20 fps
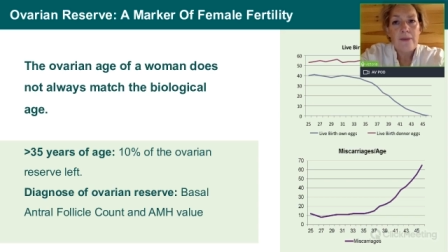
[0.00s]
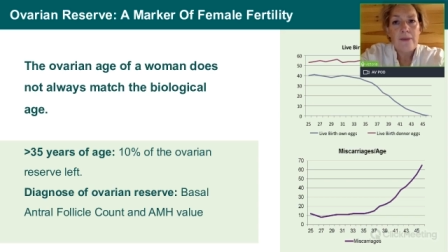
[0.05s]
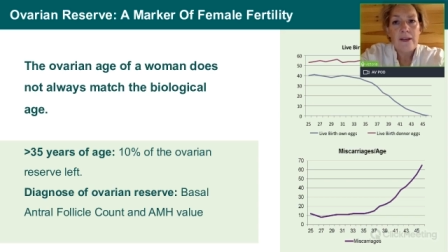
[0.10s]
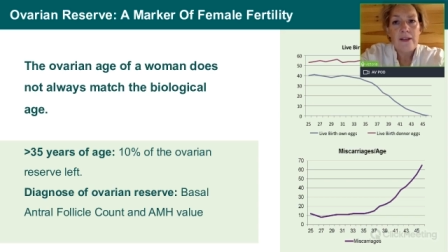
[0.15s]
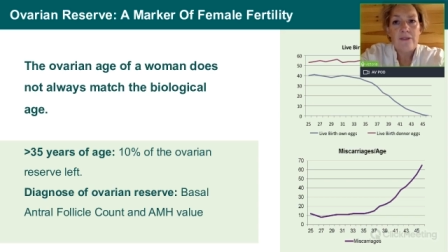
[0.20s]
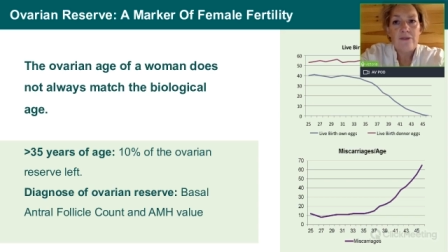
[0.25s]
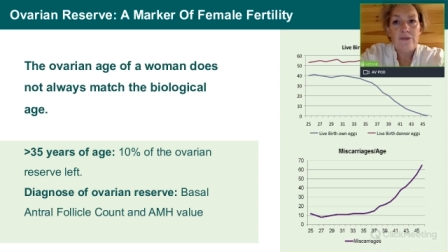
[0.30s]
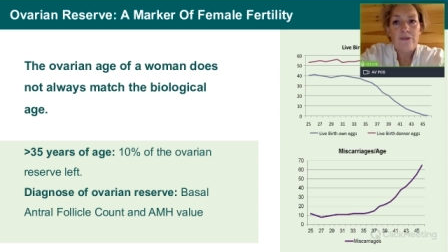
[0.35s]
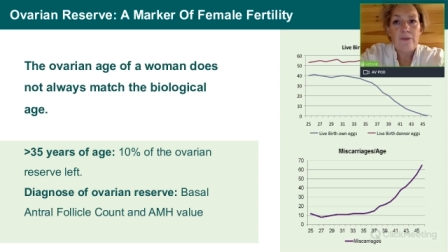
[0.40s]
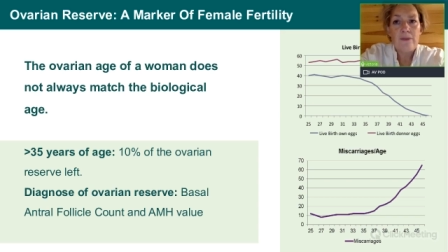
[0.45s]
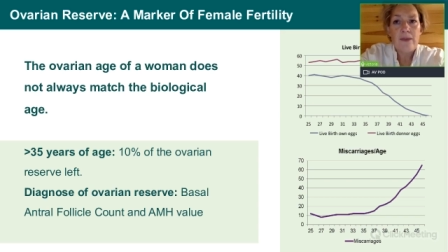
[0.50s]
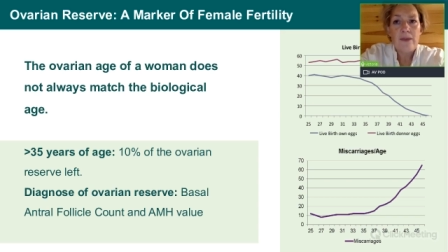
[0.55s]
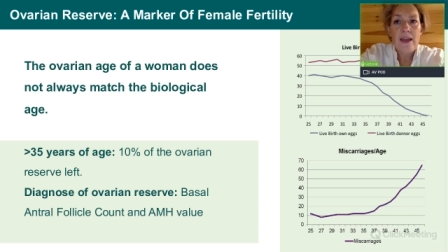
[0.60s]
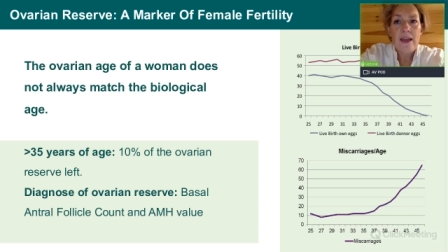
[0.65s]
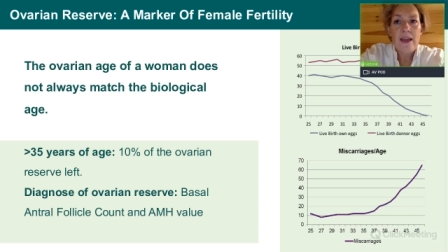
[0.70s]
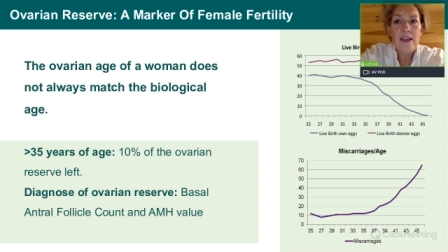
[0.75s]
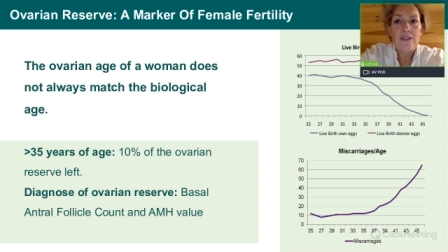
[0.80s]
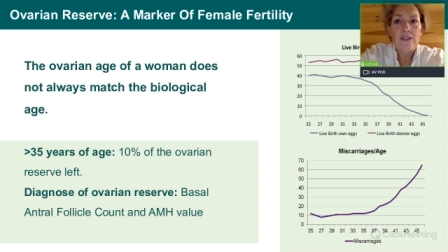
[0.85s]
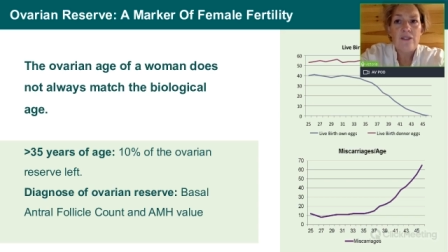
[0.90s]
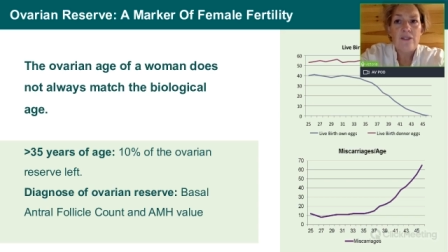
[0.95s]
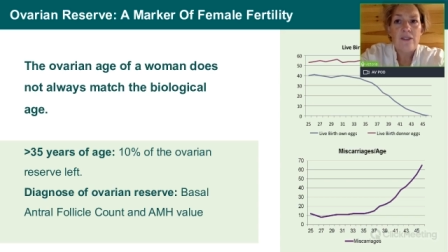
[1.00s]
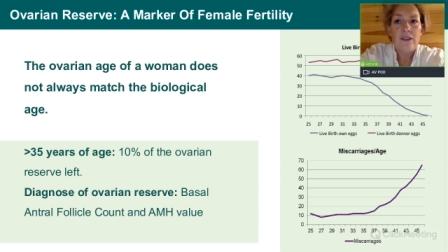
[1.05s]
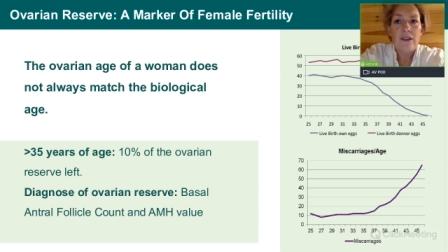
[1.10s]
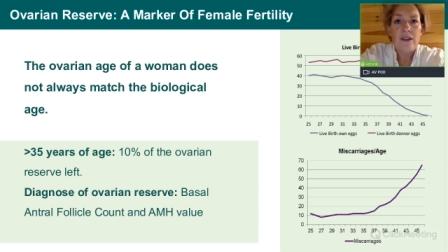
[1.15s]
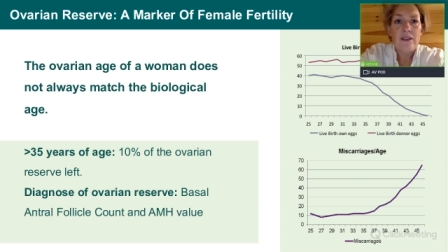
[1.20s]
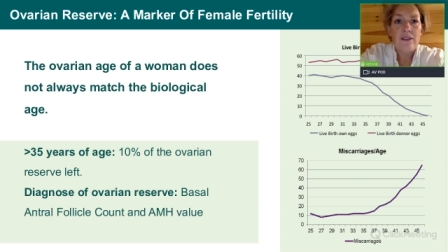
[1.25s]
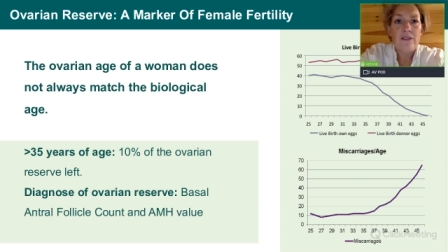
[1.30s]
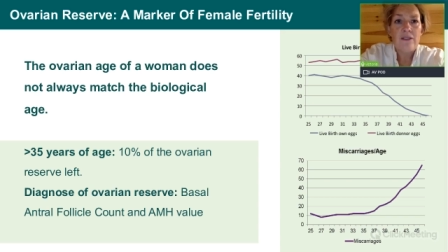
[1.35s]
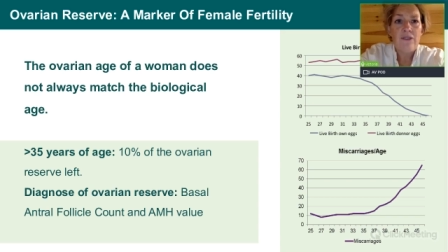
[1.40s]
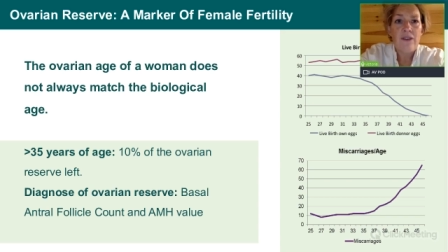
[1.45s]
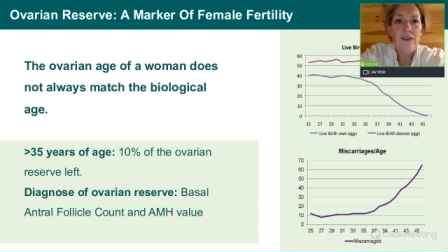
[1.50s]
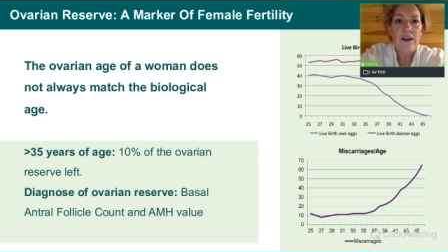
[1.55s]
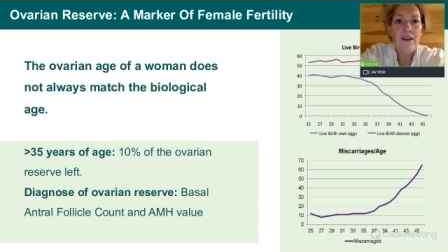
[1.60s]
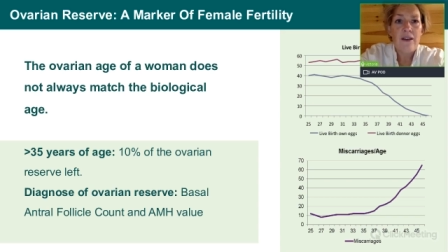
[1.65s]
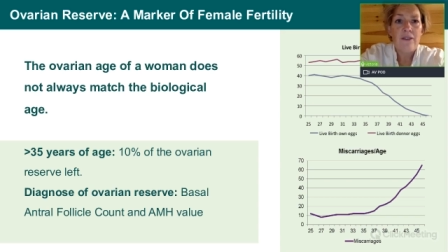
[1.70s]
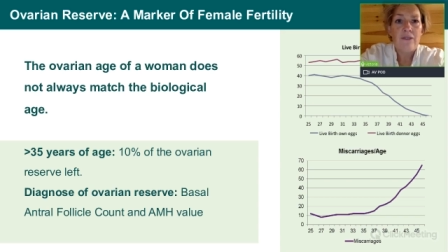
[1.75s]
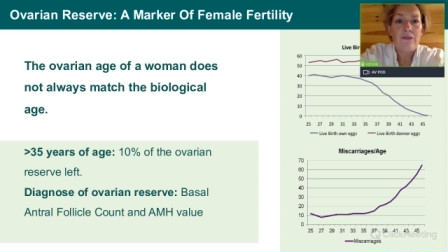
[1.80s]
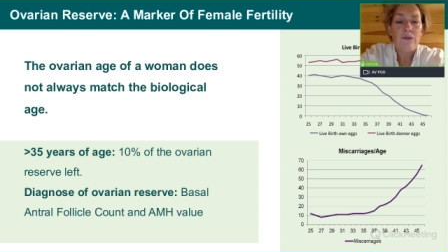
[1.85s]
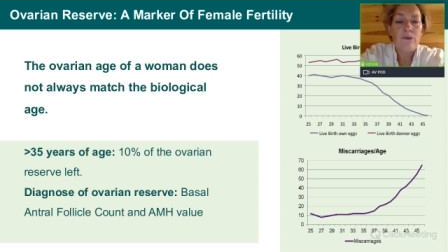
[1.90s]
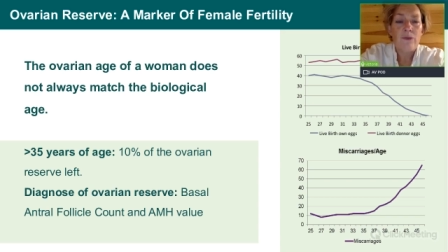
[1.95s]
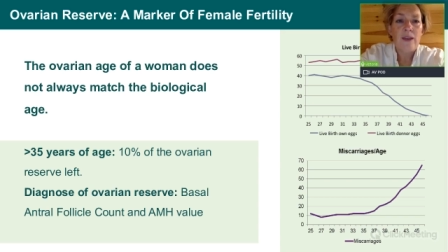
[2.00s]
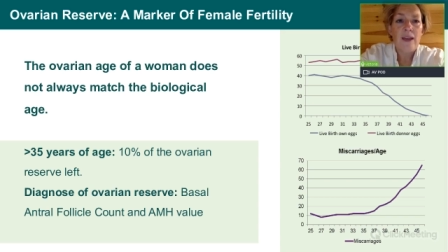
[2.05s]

because from the age of thirty-five,